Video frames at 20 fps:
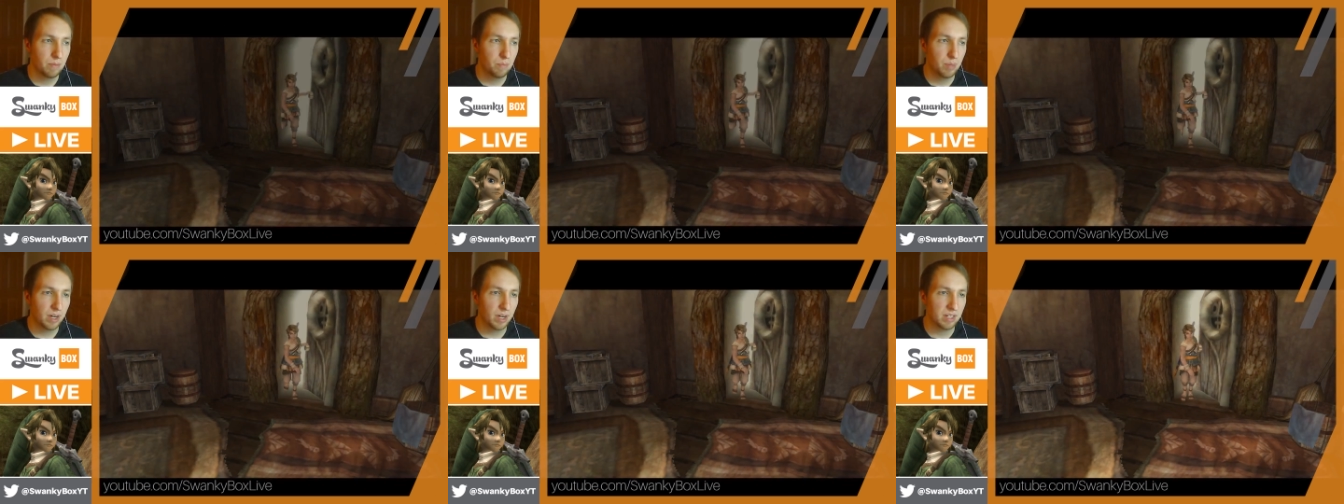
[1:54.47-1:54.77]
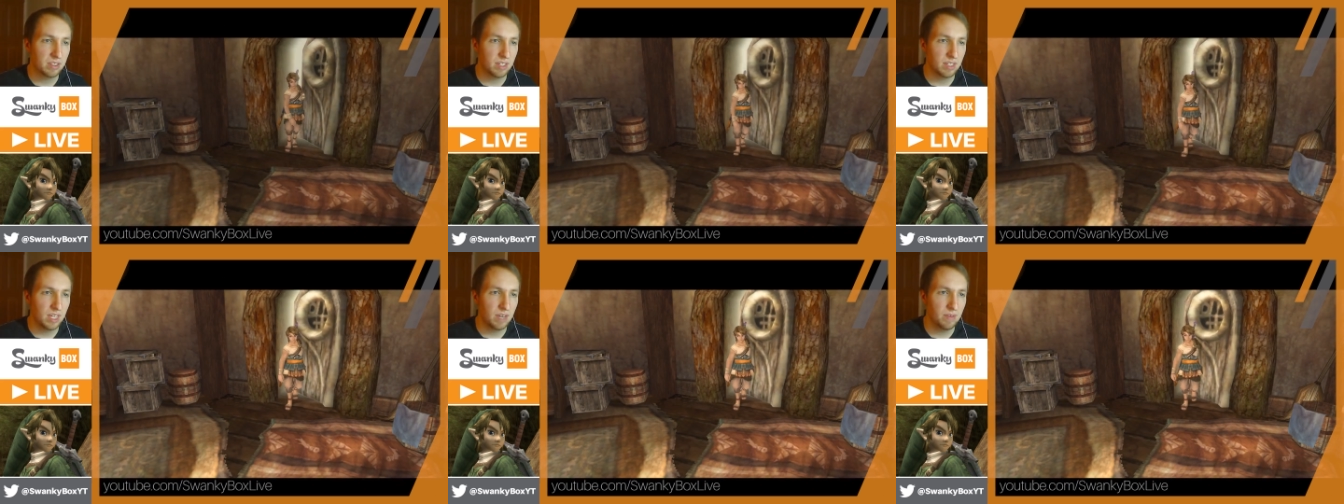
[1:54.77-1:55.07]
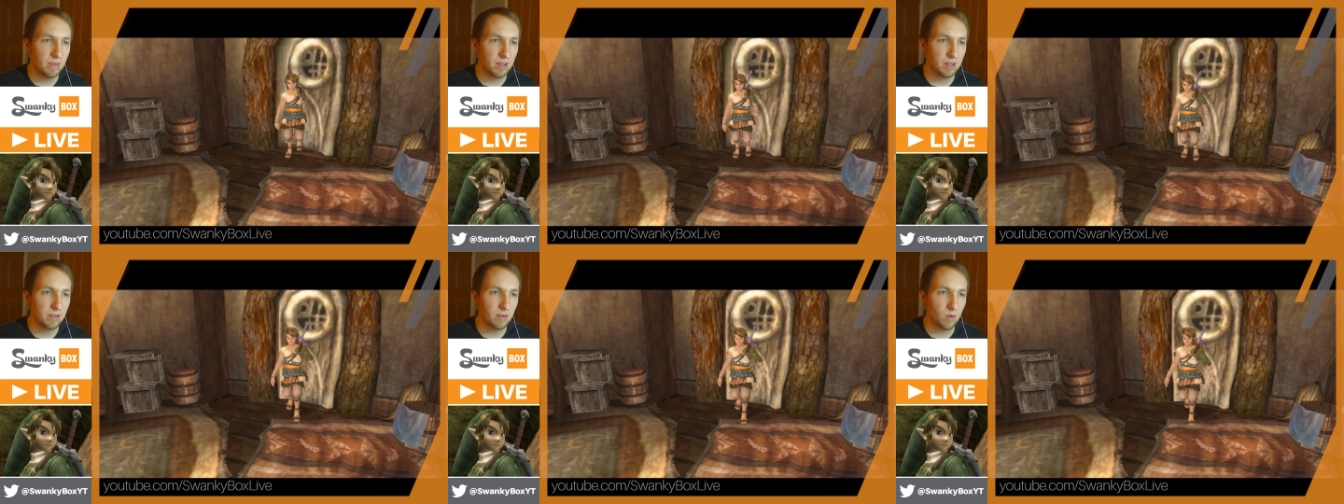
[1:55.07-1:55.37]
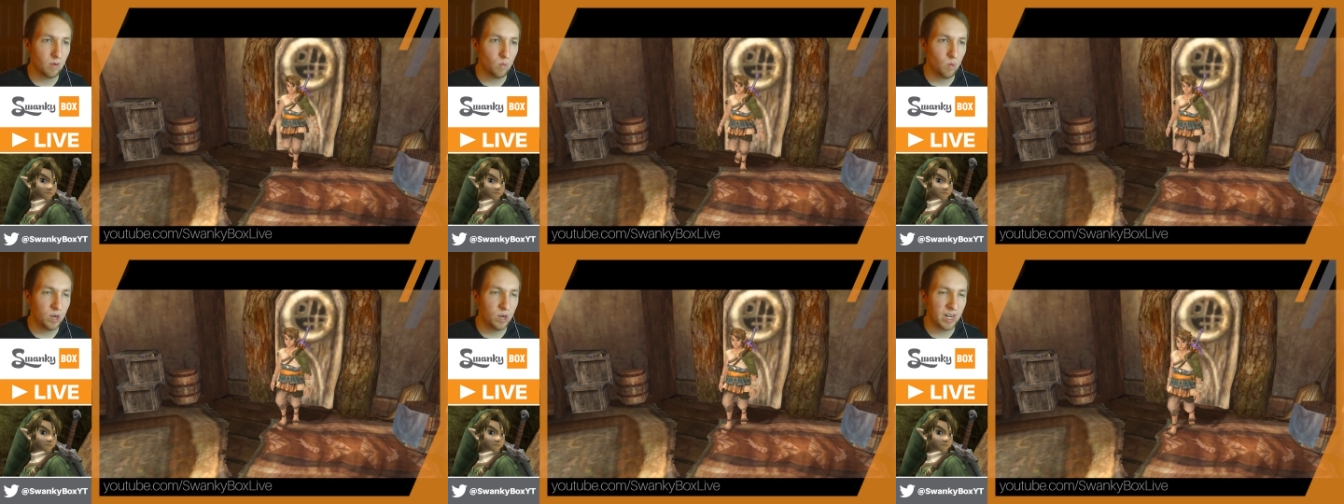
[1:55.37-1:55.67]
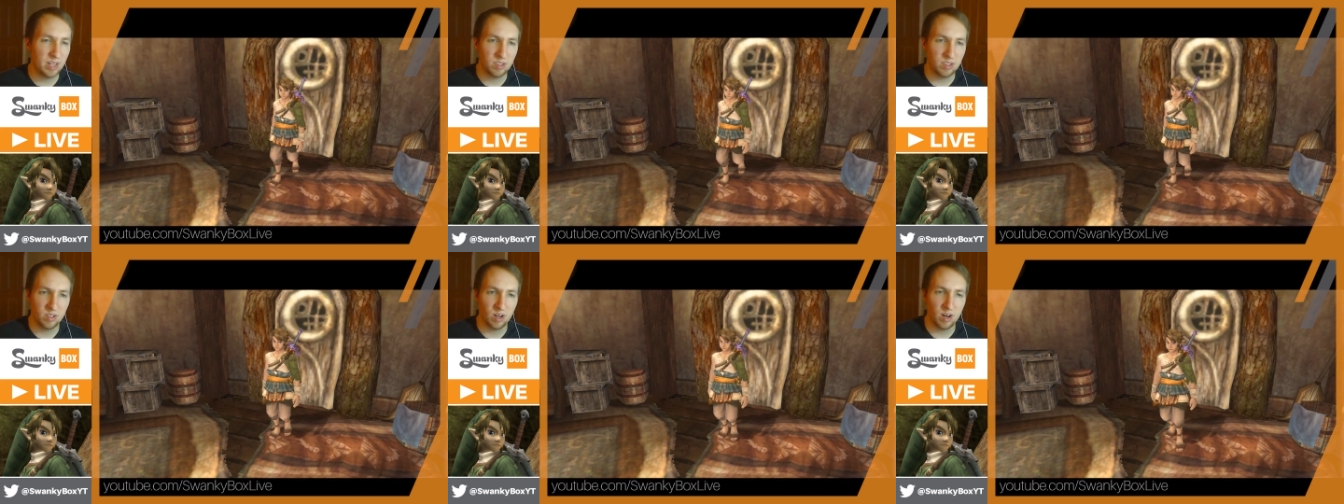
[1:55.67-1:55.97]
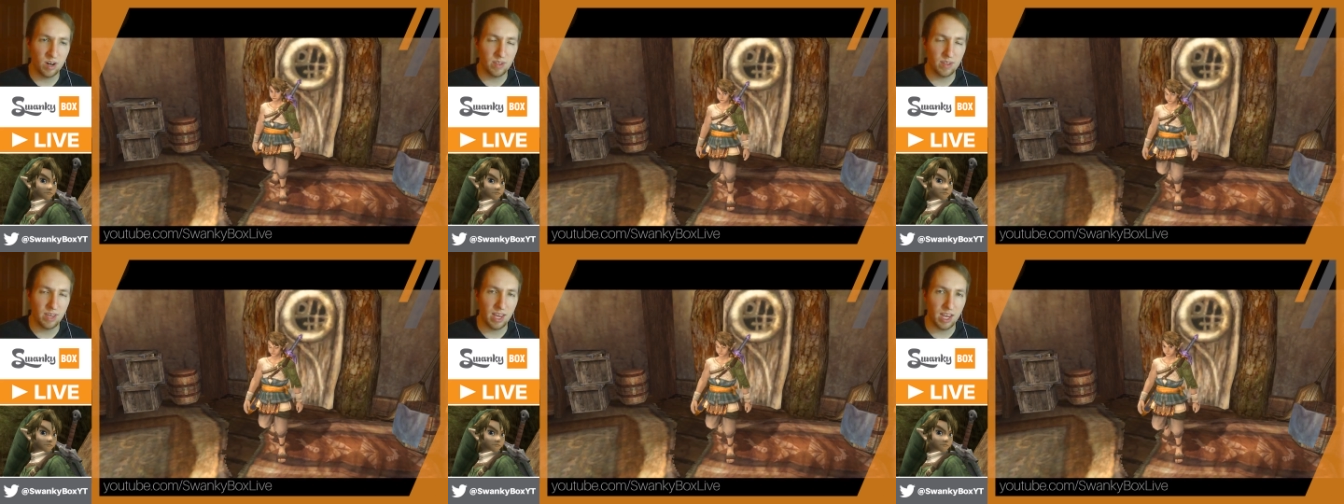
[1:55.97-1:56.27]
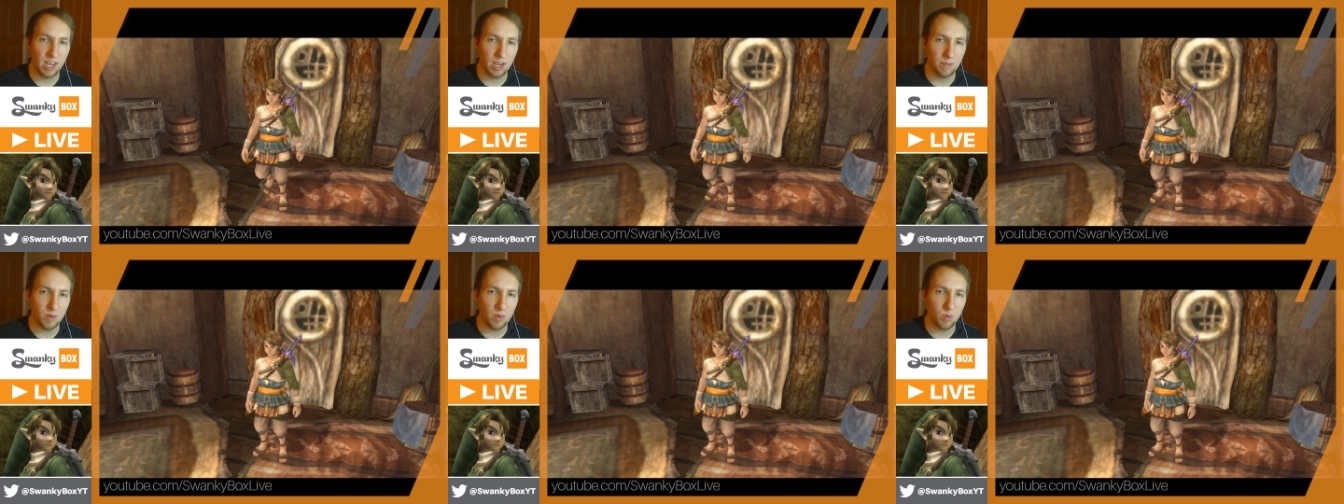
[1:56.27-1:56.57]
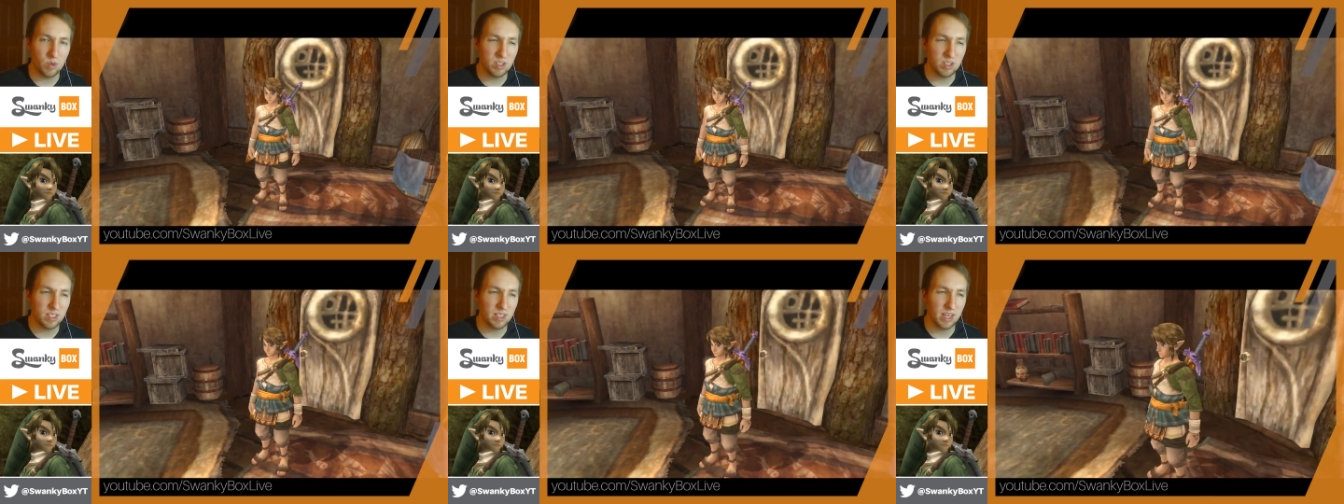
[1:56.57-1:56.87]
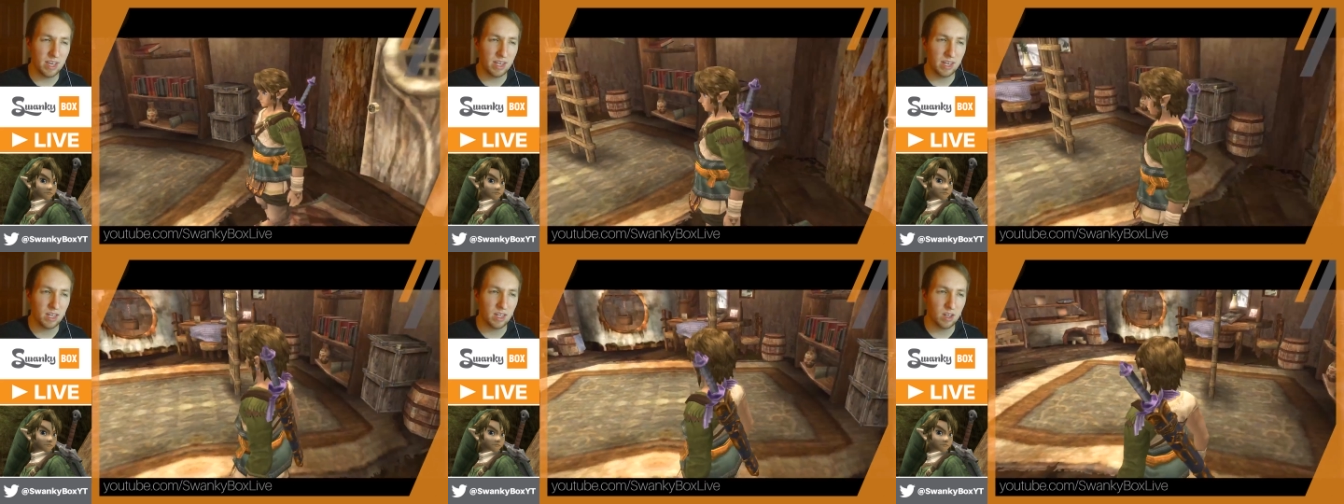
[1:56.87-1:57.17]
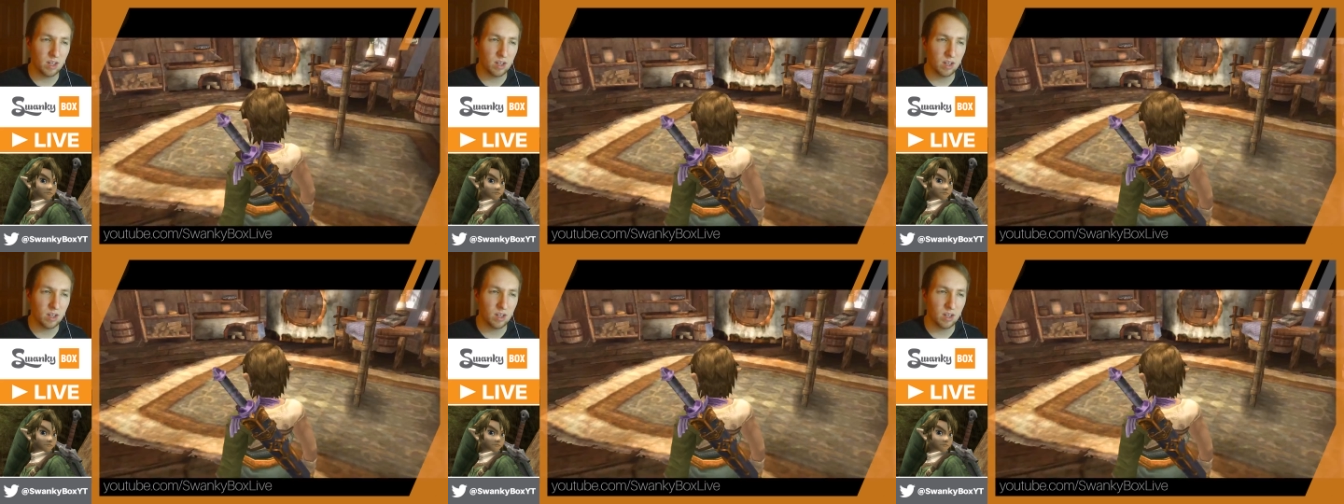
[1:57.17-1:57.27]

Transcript: But even when I started the game, it wasn't like